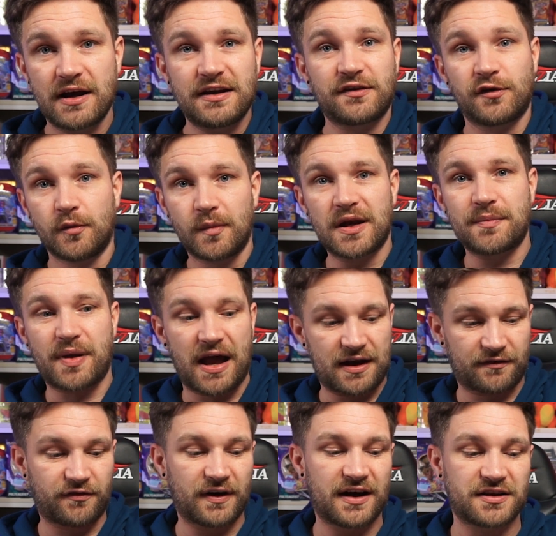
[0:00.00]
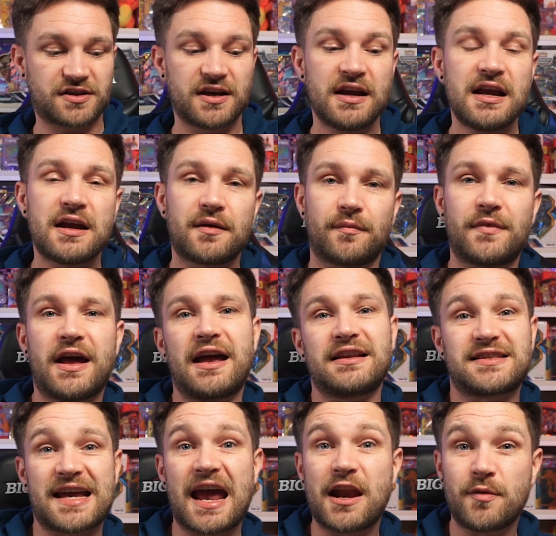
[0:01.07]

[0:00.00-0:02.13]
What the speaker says: is normally packed fresh, and then 10